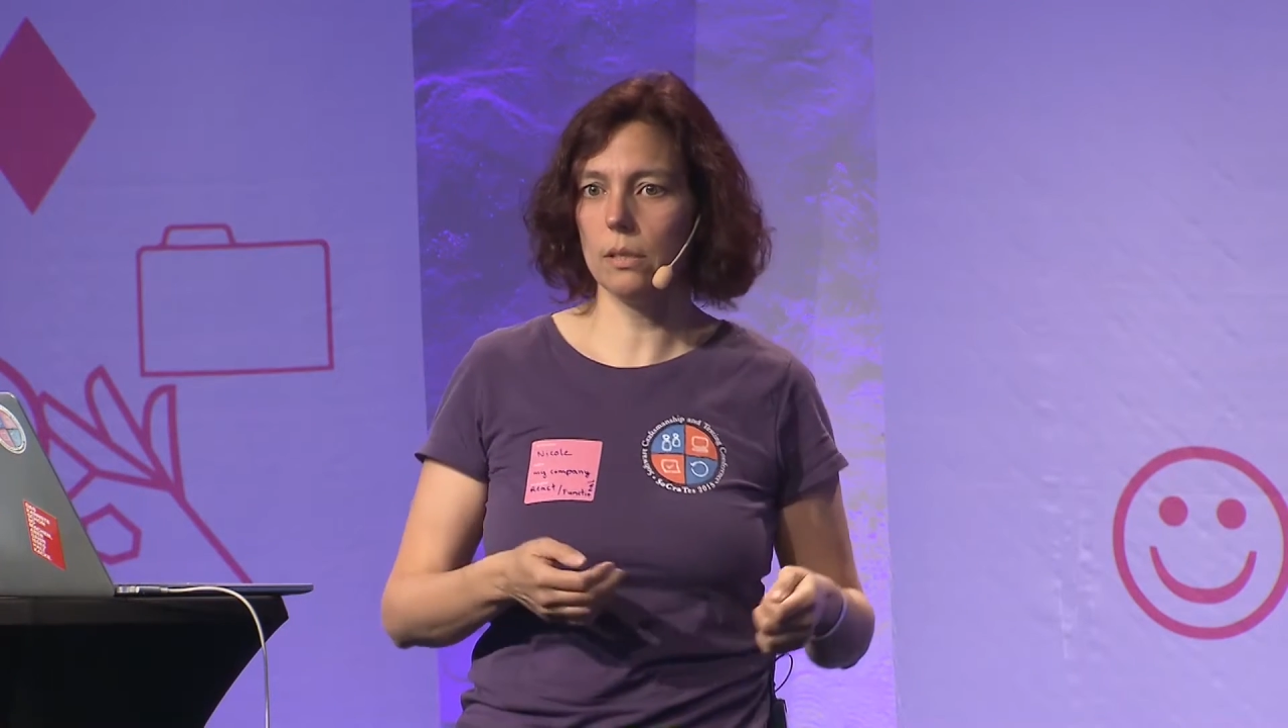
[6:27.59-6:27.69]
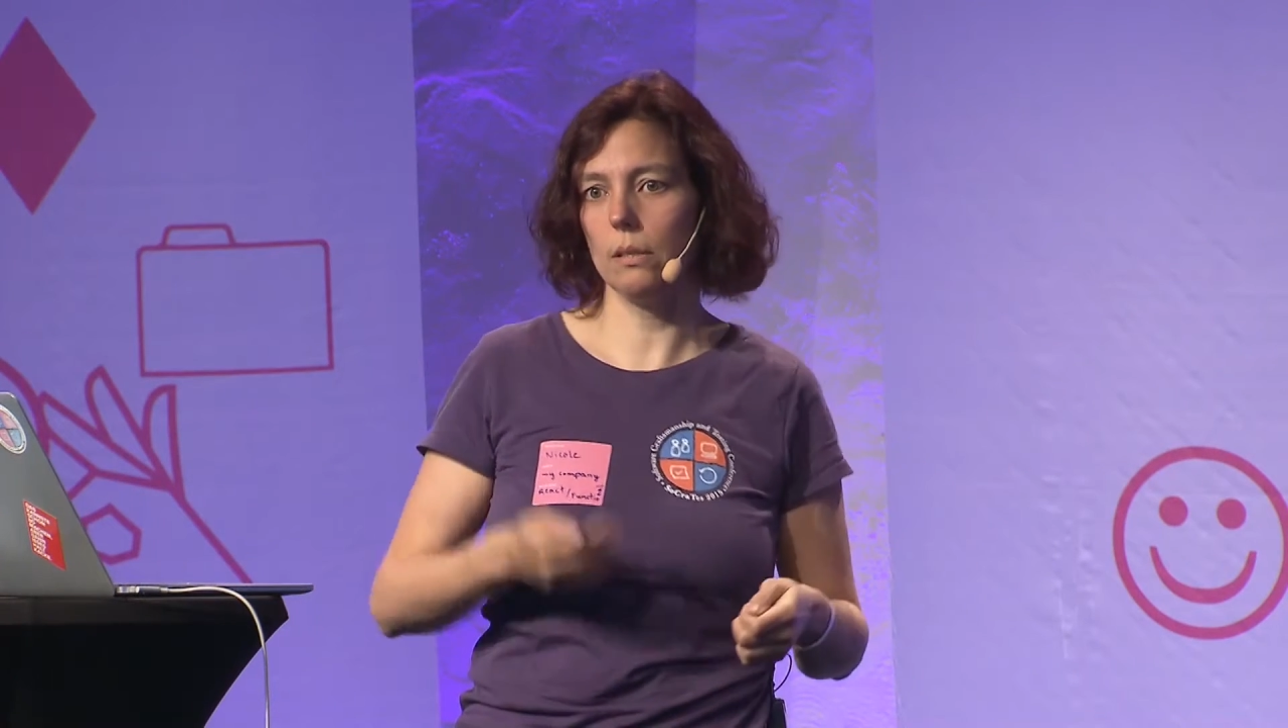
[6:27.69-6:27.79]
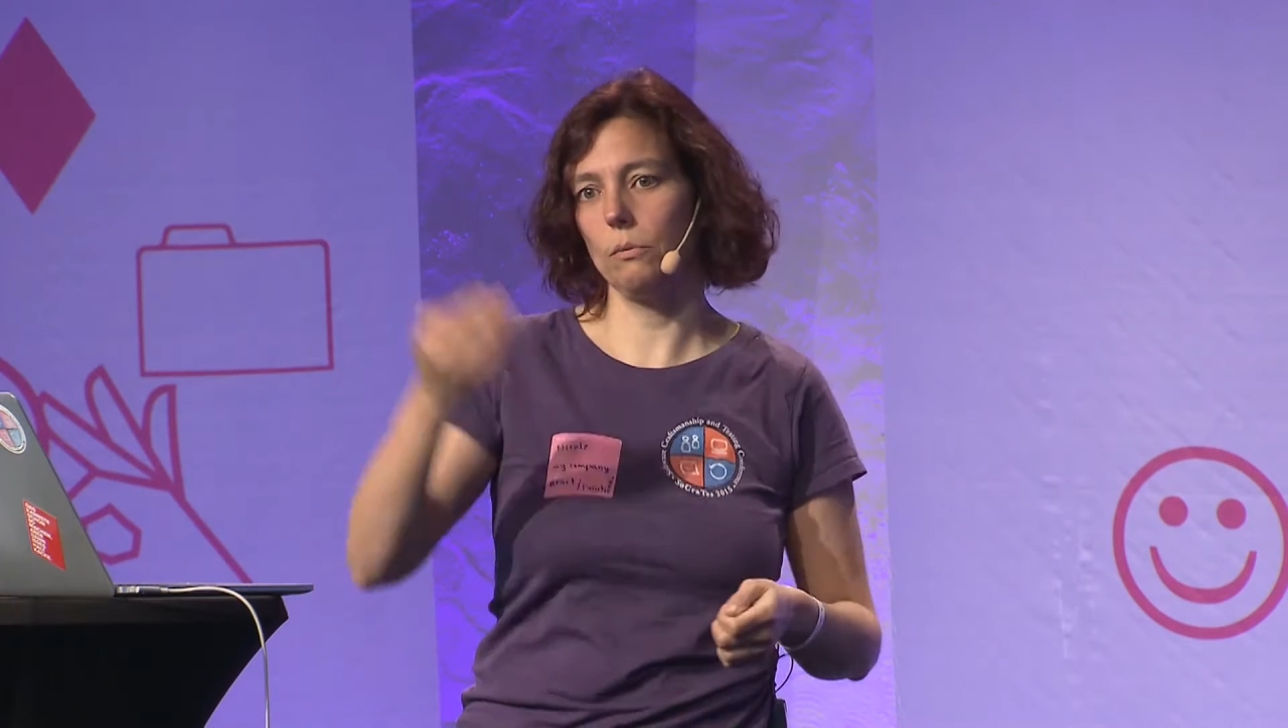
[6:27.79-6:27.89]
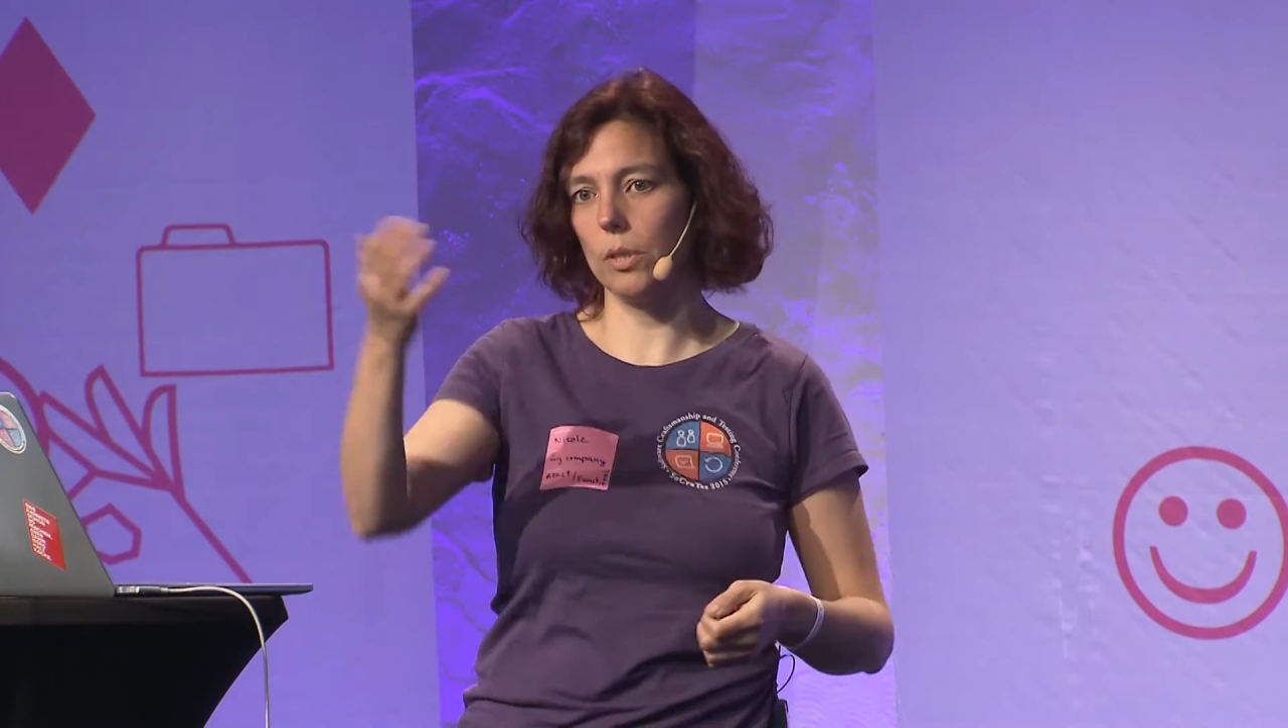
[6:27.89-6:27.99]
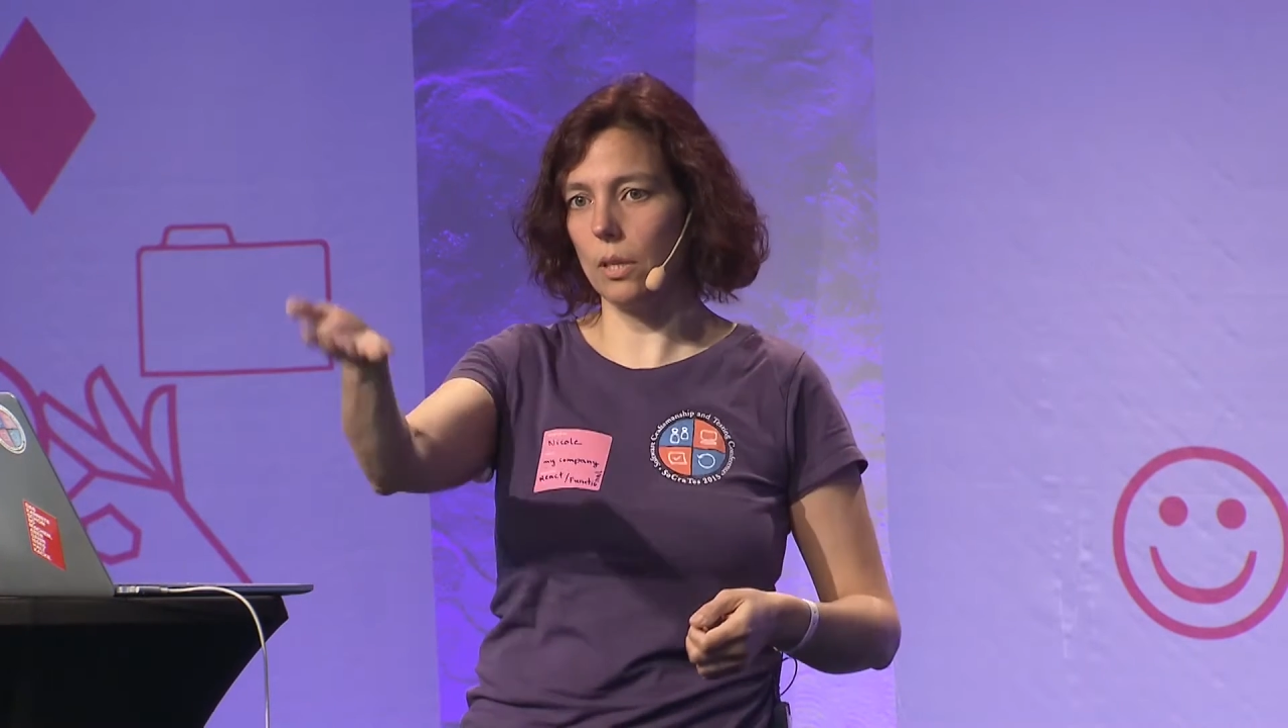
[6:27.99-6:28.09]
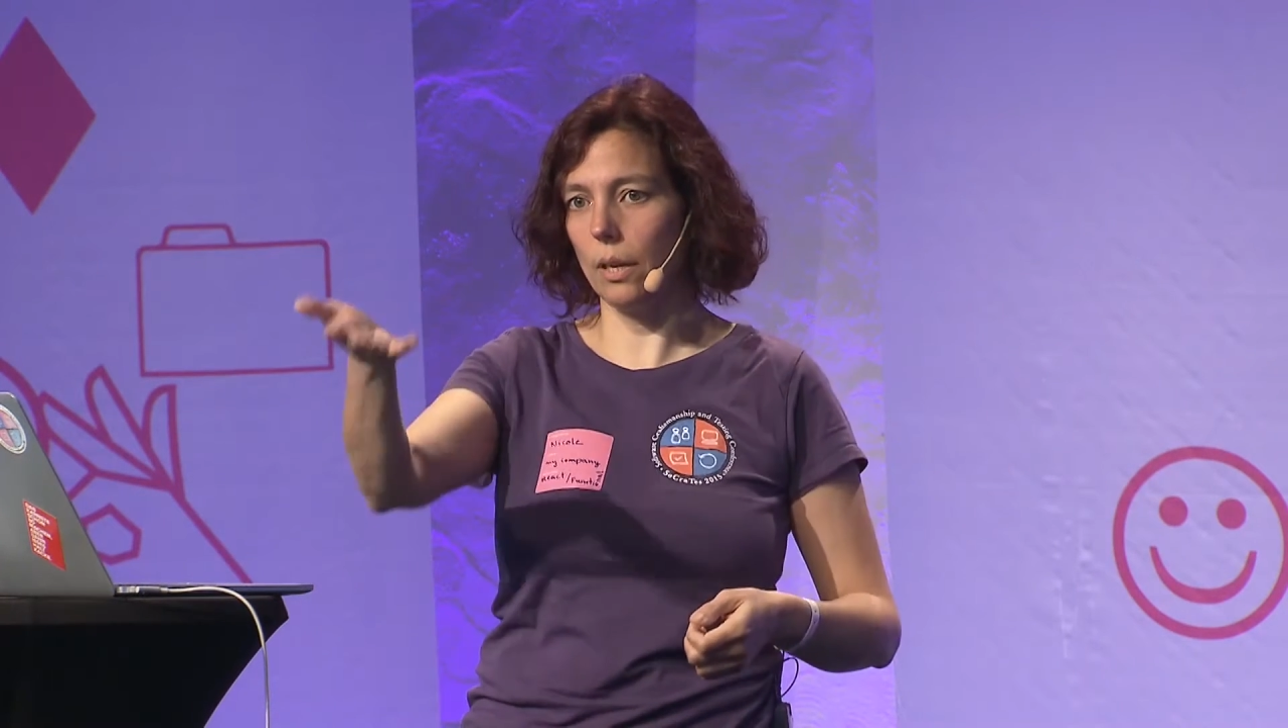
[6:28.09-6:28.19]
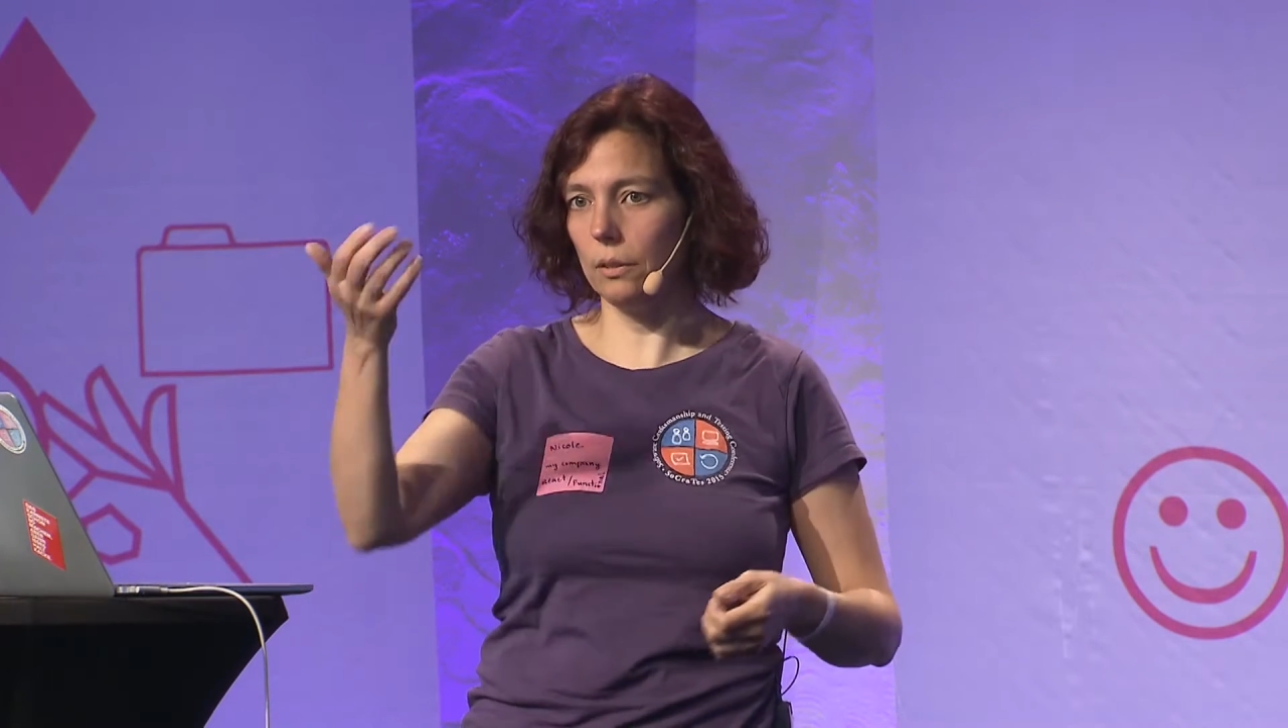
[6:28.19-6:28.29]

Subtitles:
then we're selling